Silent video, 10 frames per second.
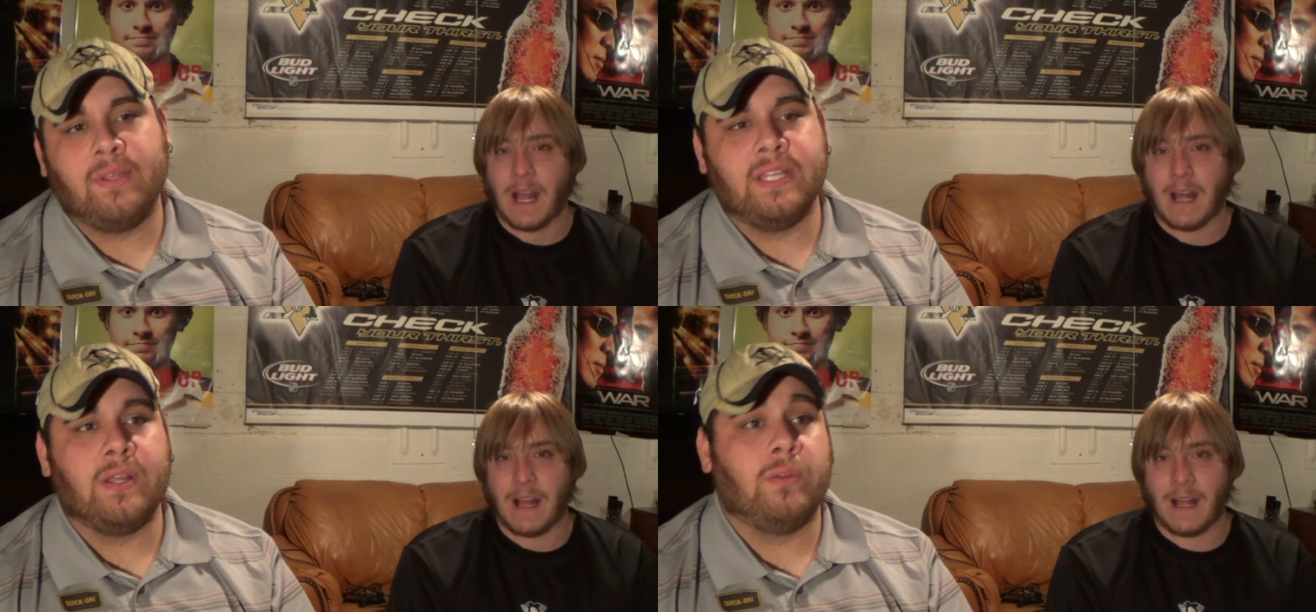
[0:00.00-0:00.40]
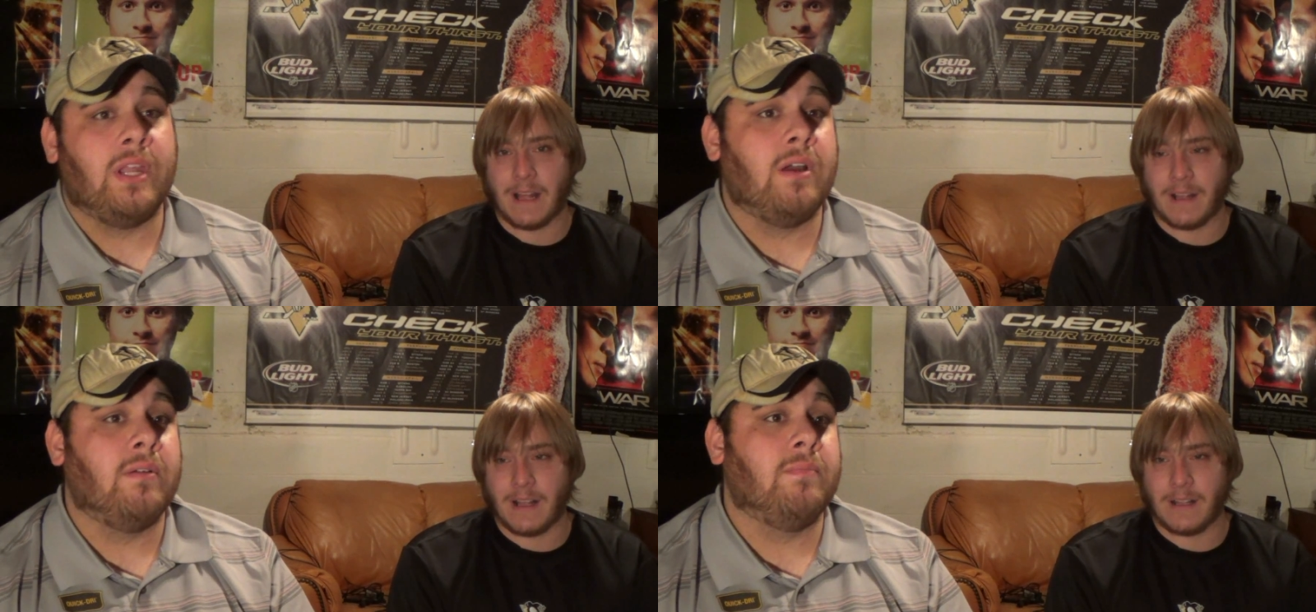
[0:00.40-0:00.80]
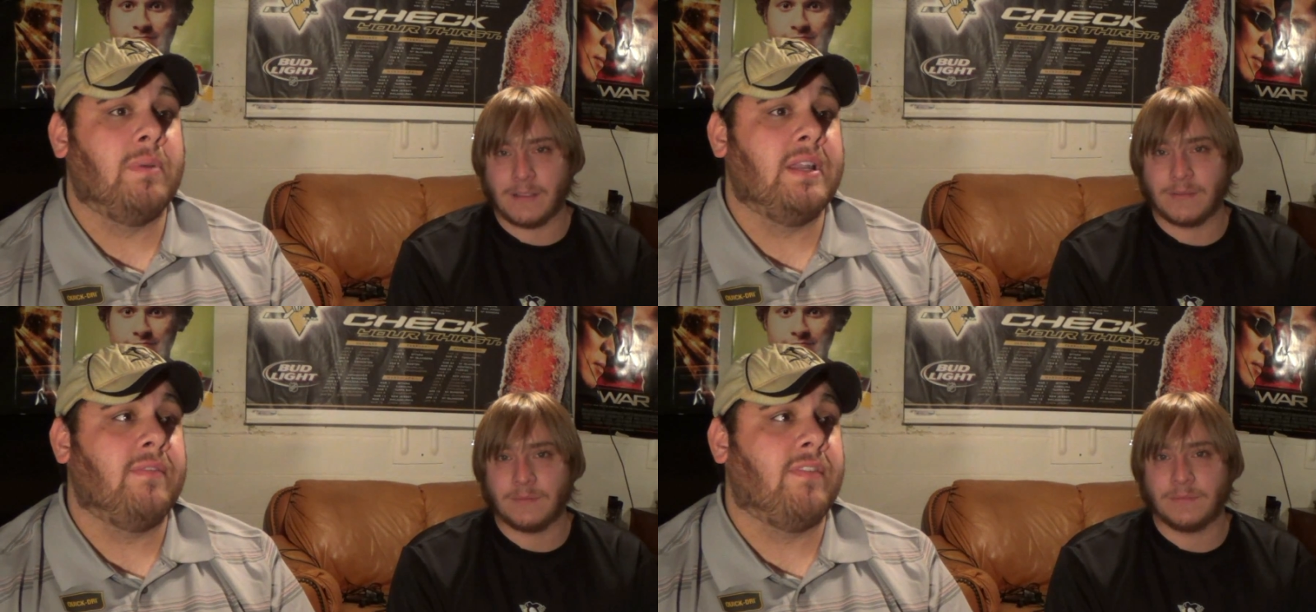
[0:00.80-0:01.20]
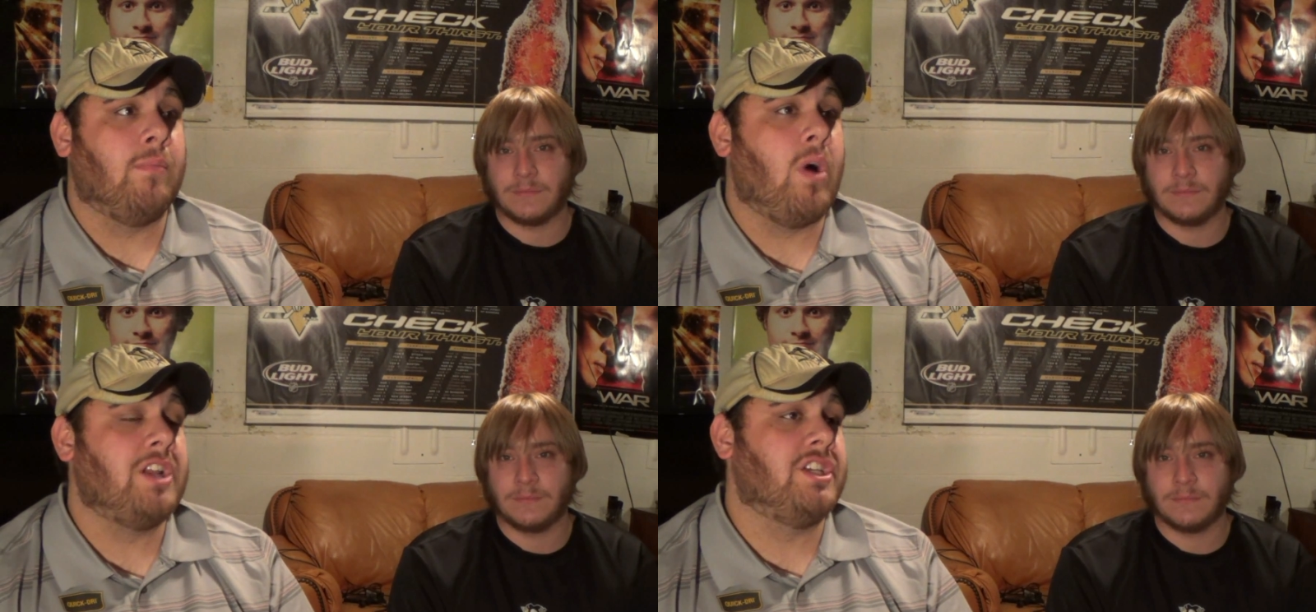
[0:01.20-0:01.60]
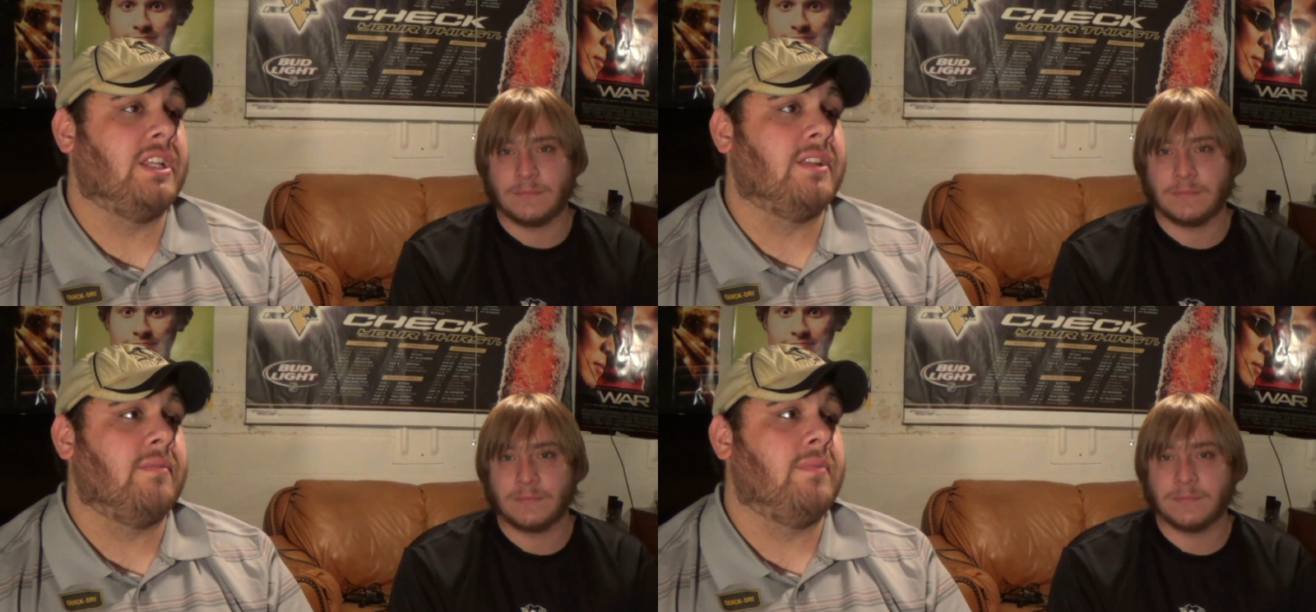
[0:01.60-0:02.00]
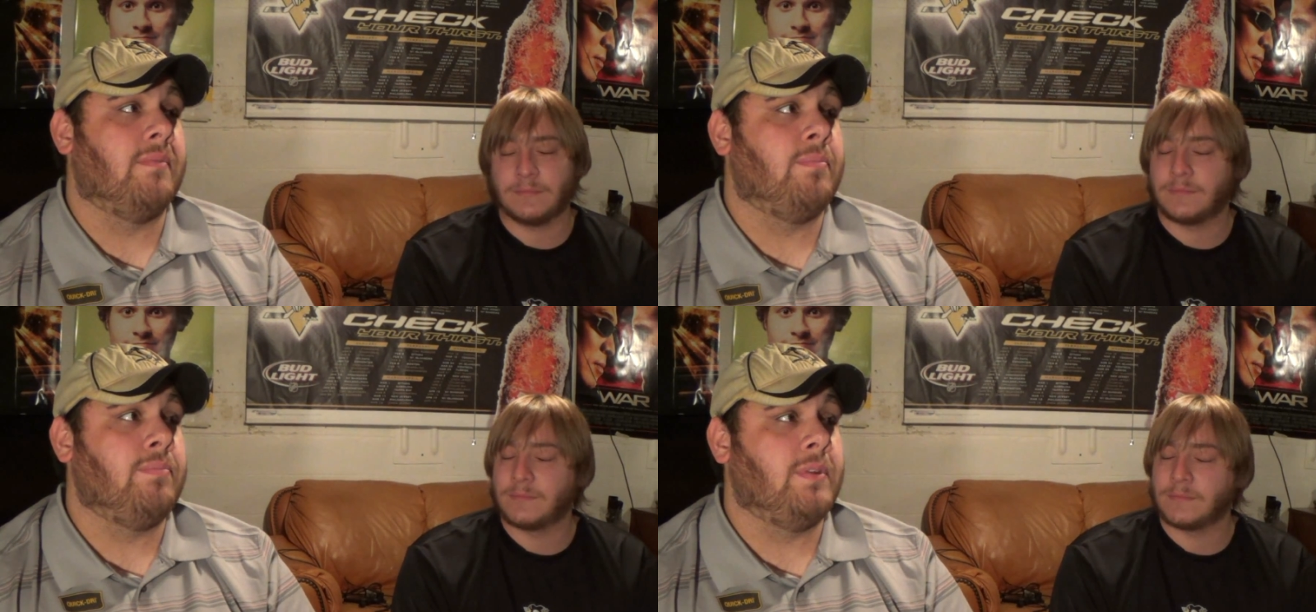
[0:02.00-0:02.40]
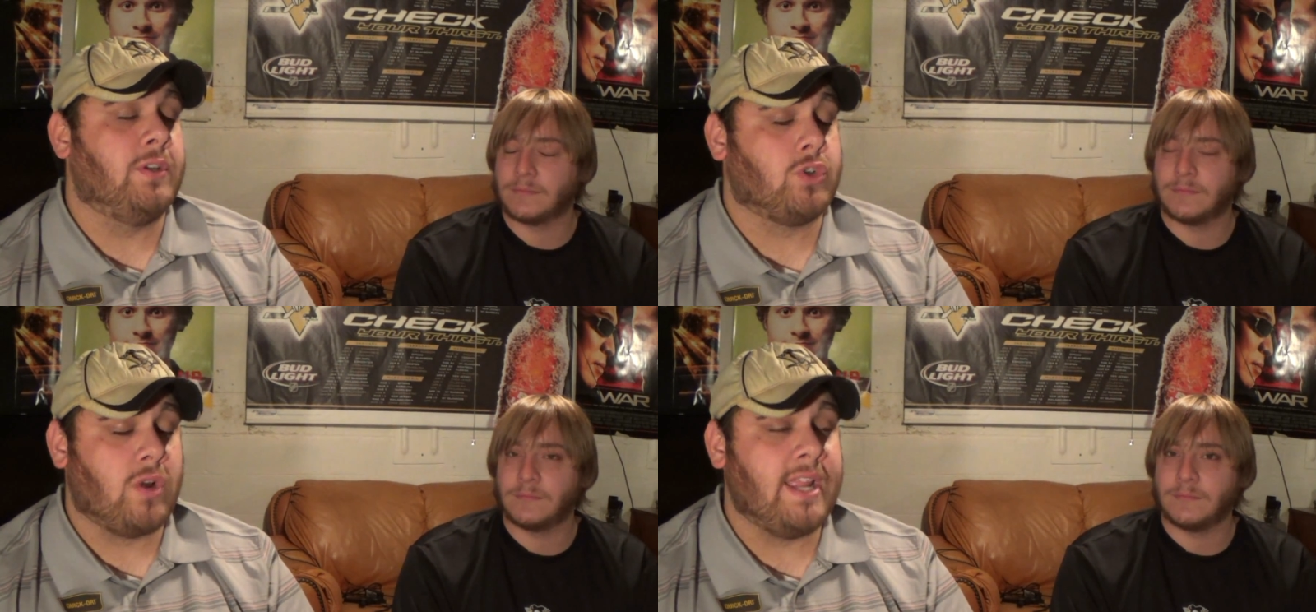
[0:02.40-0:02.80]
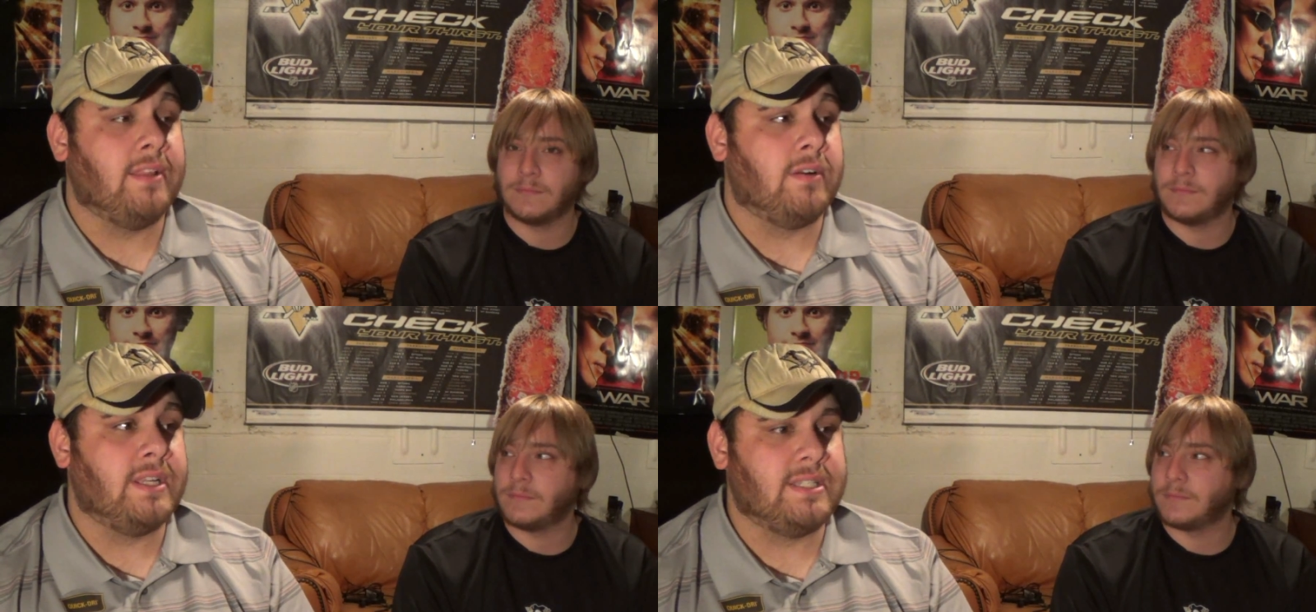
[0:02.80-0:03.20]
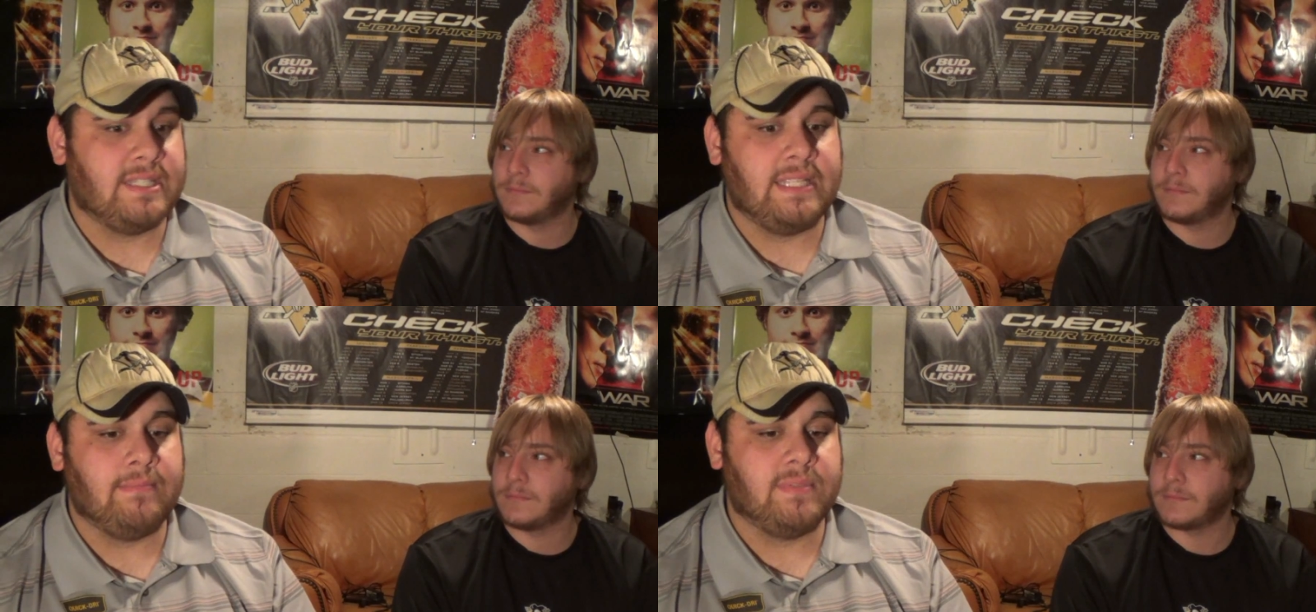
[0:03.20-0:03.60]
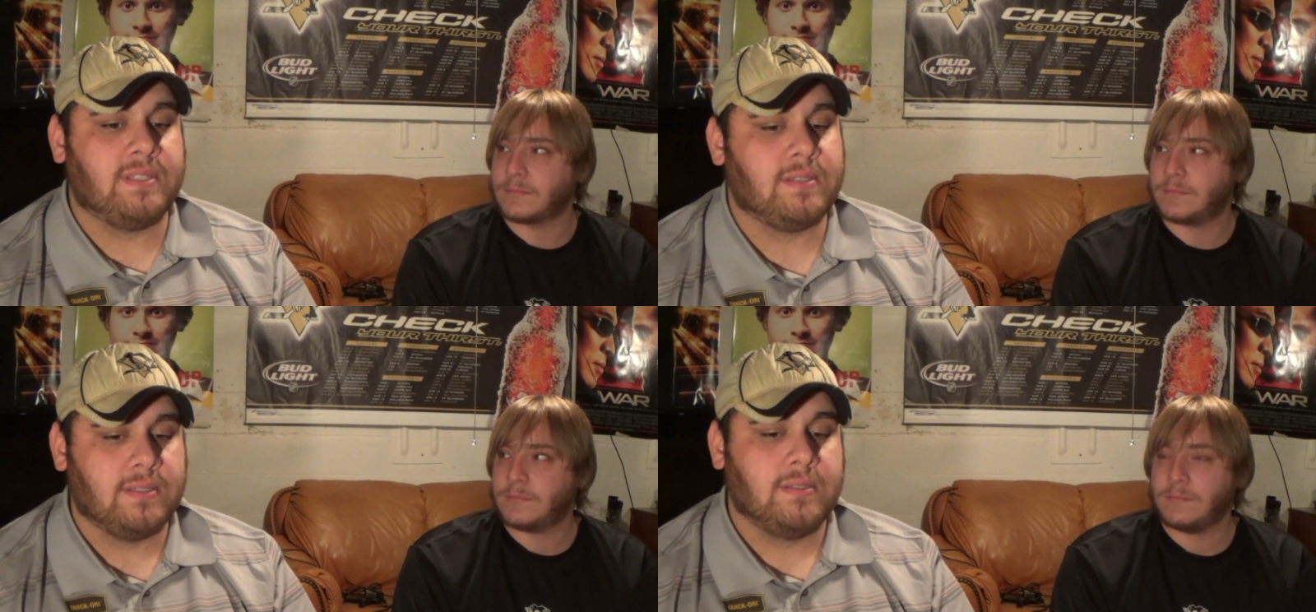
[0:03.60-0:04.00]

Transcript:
Speaker 1: really don't know. But from watching the, the, the trailer, it seems